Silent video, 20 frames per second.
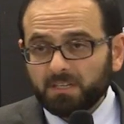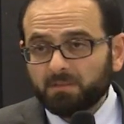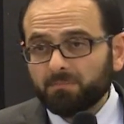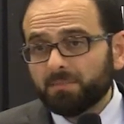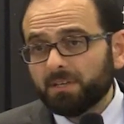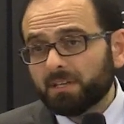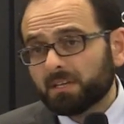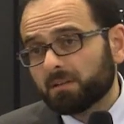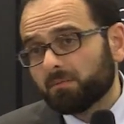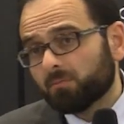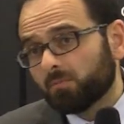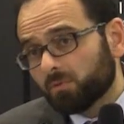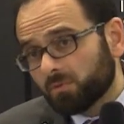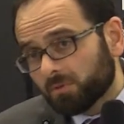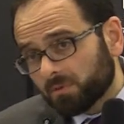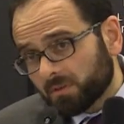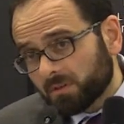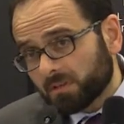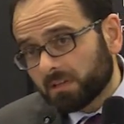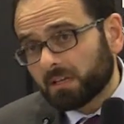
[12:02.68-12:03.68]
make
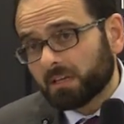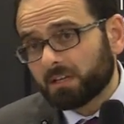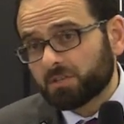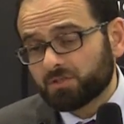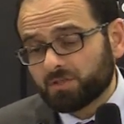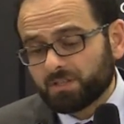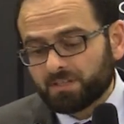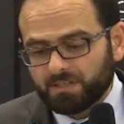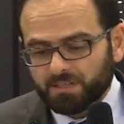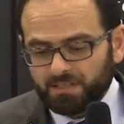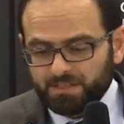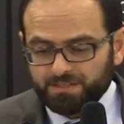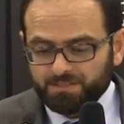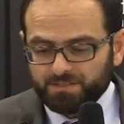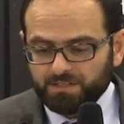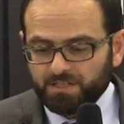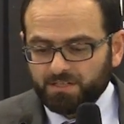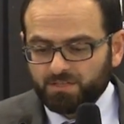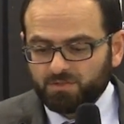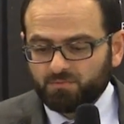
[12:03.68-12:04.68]
more cultural
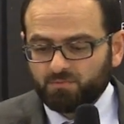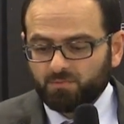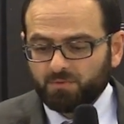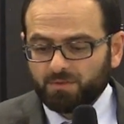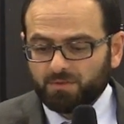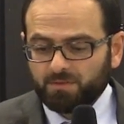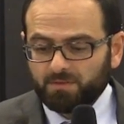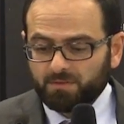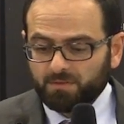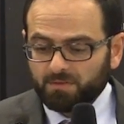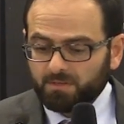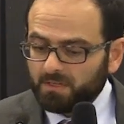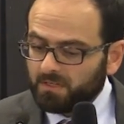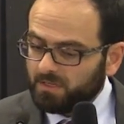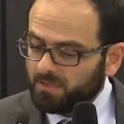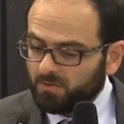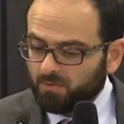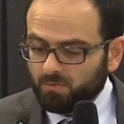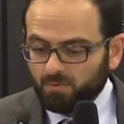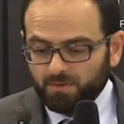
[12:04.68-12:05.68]
exchange with
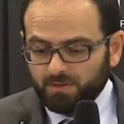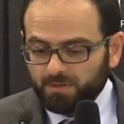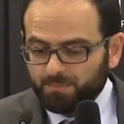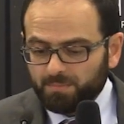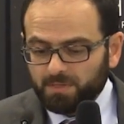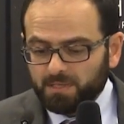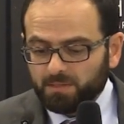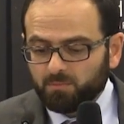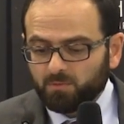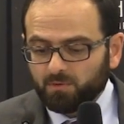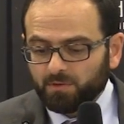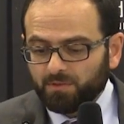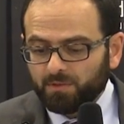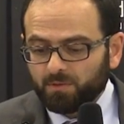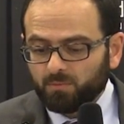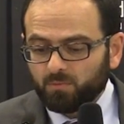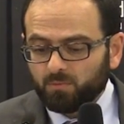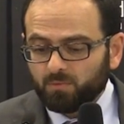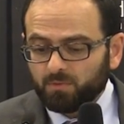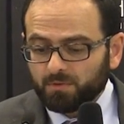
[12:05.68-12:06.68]
all the people in the
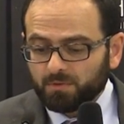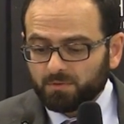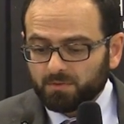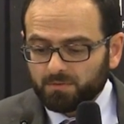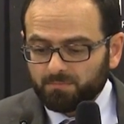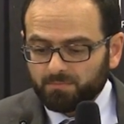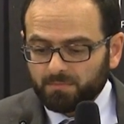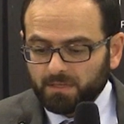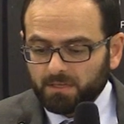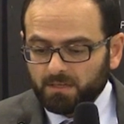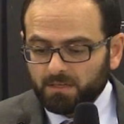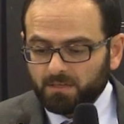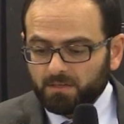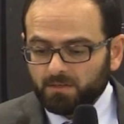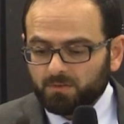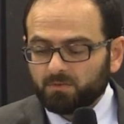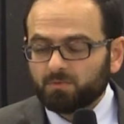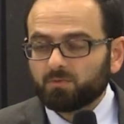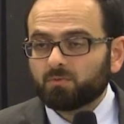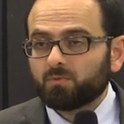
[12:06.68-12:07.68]
world
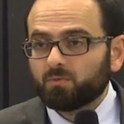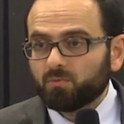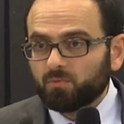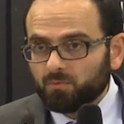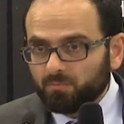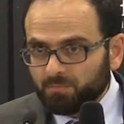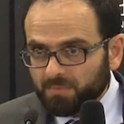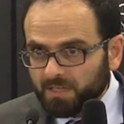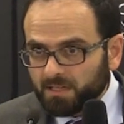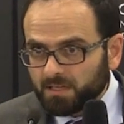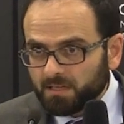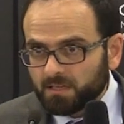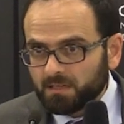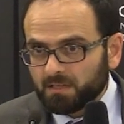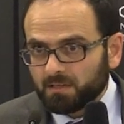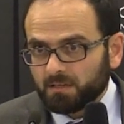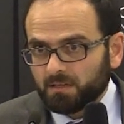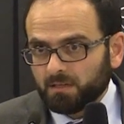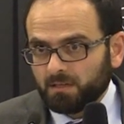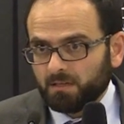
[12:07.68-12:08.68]
to make
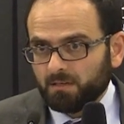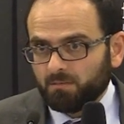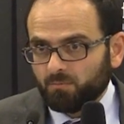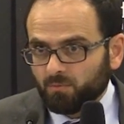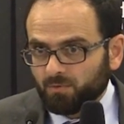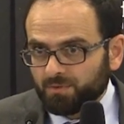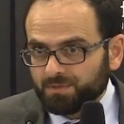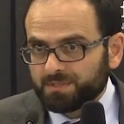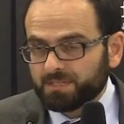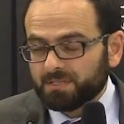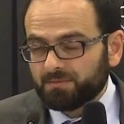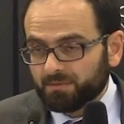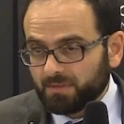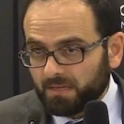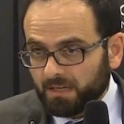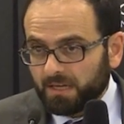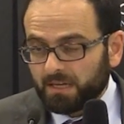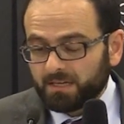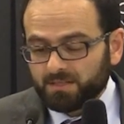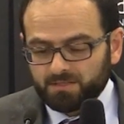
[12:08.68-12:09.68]
a uh, more
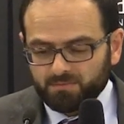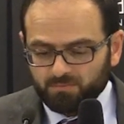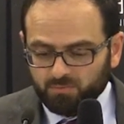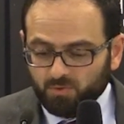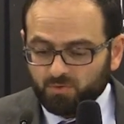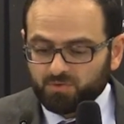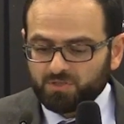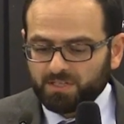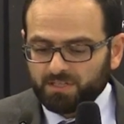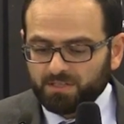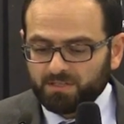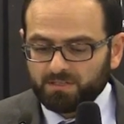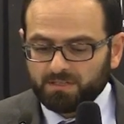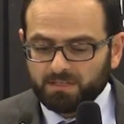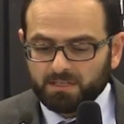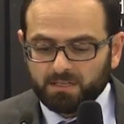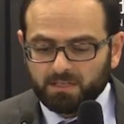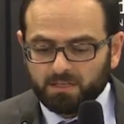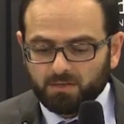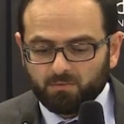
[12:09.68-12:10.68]
civilized project
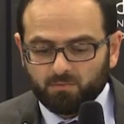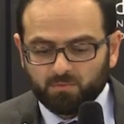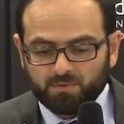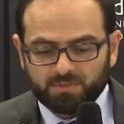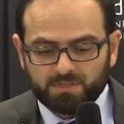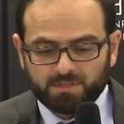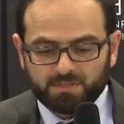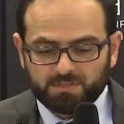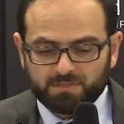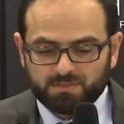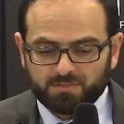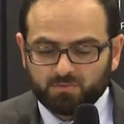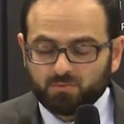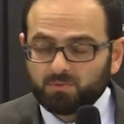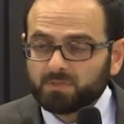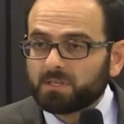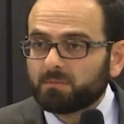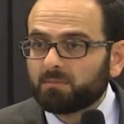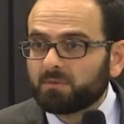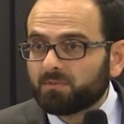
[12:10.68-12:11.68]
which is
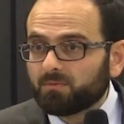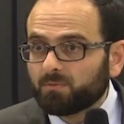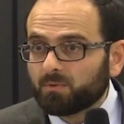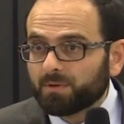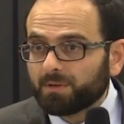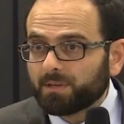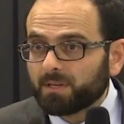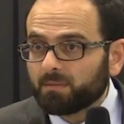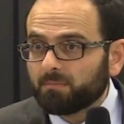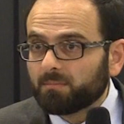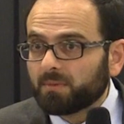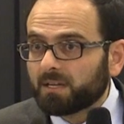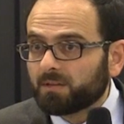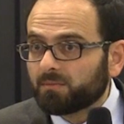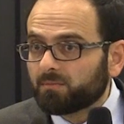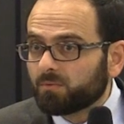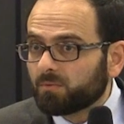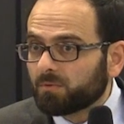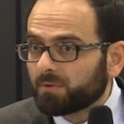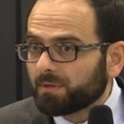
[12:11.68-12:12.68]
suitable for them and
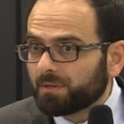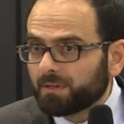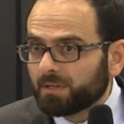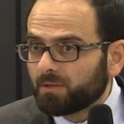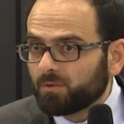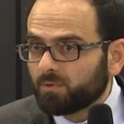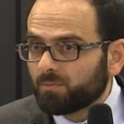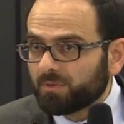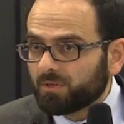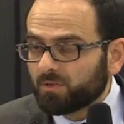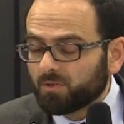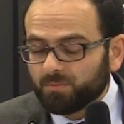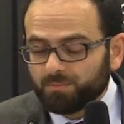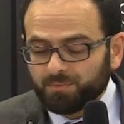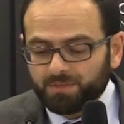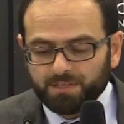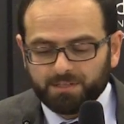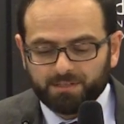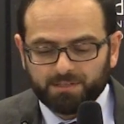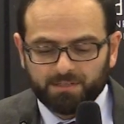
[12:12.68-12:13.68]
for the human
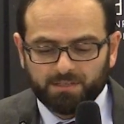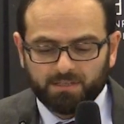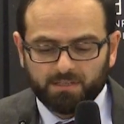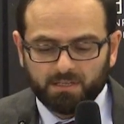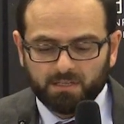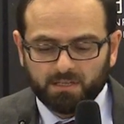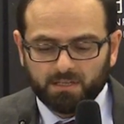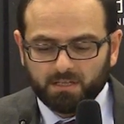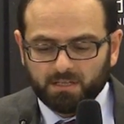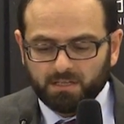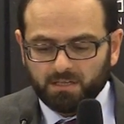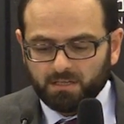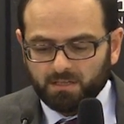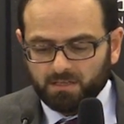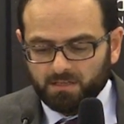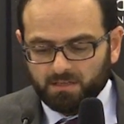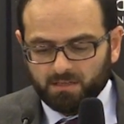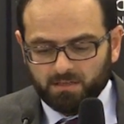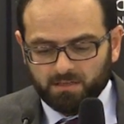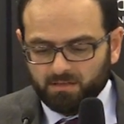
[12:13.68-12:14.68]
community uh,
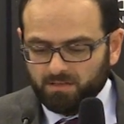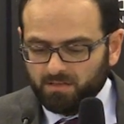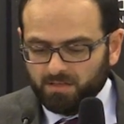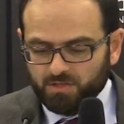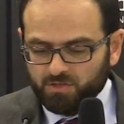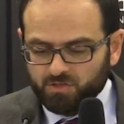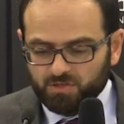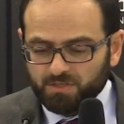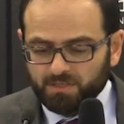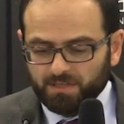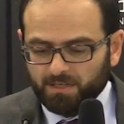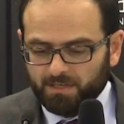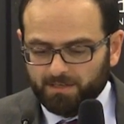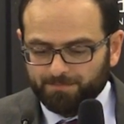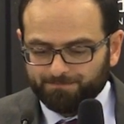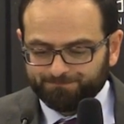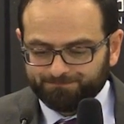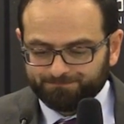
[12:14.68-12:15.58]
in general.